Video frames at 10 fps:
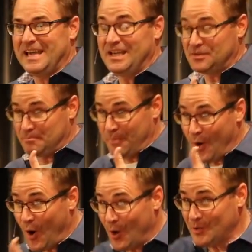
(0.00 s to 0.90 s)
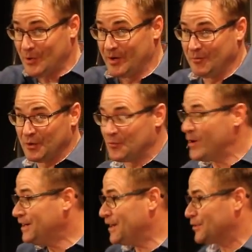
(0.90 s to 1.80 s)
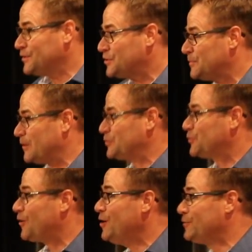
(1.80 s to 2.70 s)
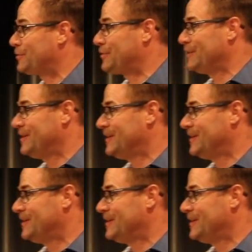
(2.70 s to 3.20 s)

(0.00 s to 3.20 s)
is partnering with one another in their spiritual growth.